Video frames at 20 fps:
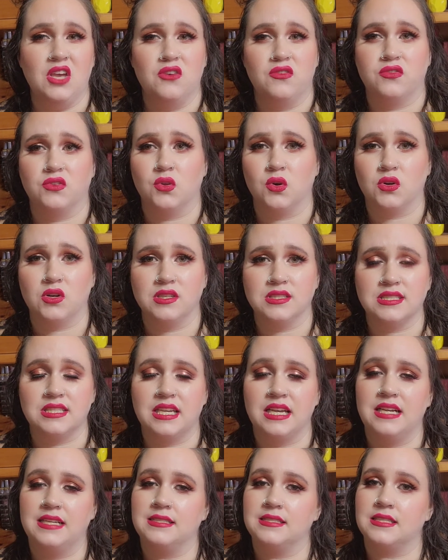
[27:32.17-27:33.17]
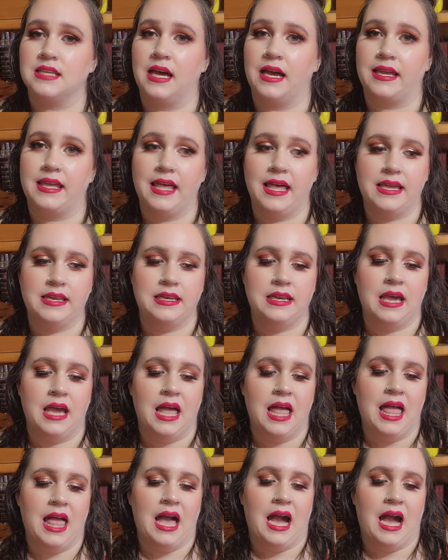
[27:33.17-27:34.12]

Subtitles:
floral scent. Again,